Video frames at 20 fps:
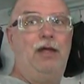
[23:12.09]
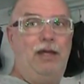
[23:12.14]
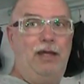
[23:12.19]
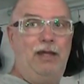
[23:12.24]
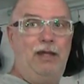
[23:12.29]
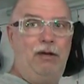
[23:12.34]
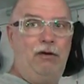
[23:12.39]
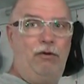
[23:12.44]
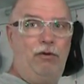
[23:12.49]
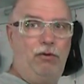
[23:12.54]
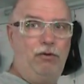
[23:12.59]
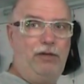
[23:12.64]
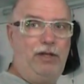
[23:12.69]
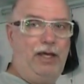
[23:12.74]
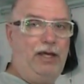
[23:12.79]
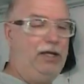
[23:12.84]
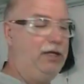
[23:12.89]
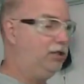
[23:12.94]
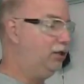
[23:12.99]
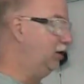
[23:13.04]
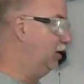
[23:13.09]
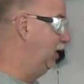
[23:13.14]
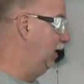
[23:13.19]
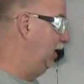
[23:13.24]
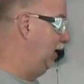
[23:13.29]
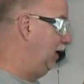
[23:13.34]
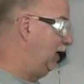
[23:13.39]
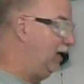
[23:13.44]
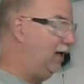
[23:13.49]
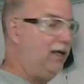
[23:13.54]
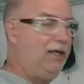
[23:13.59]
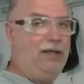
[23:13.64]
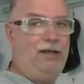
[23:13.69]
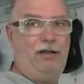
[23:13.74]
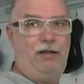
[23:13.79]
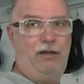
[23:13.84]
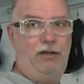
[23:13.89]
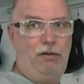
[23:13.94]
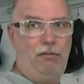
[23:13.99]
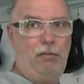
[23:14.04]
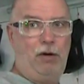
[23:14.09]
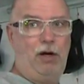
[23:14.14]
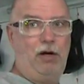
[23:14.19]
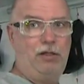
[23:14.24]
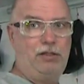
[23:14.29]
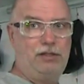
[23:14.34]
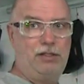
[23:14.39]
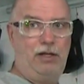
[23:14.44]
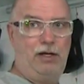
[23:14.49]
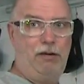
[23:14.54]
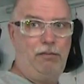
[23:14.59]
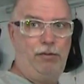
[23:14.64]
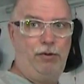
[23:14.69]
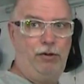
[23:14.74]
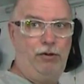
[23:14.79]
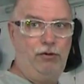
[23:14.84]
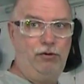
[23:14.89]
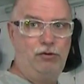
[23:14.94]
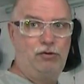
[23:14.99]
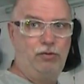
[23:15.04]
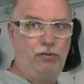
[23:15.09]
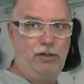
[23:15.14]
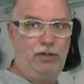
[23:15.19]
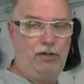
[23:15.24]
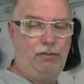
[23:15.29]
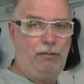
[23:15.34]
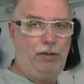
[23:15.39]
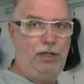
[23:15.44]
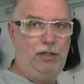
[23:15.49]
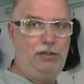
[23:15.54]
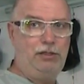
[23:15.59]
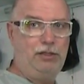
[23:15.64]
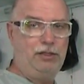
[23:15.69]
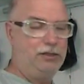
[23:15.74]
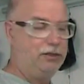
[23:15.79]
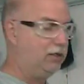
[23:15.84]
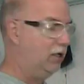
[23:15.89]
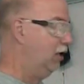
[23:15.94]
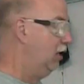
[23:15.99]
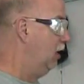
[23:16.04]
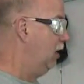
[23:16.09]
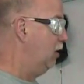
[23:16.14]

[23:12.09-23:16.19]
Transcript: in rotation into the marks that I produced with the punches.